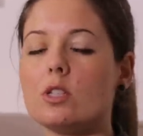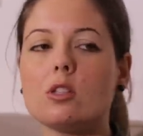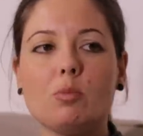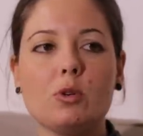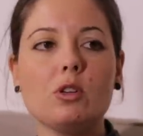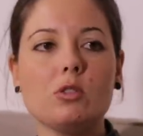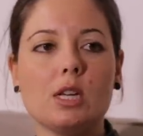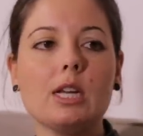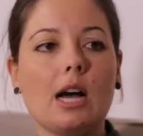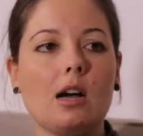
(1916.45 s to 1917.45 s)
we still produce
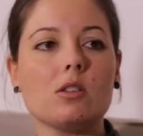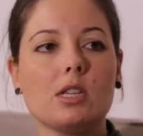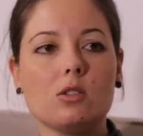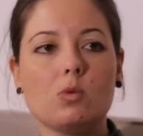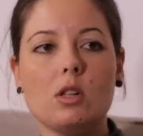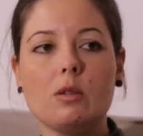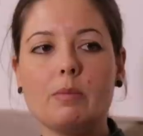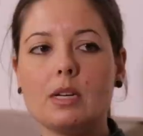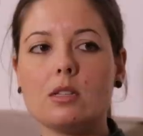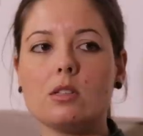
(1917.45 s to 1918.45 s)
in house as well,
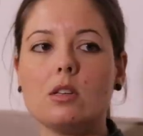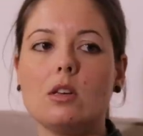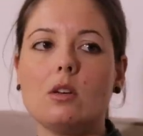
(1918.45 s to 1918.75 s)
but. Sure.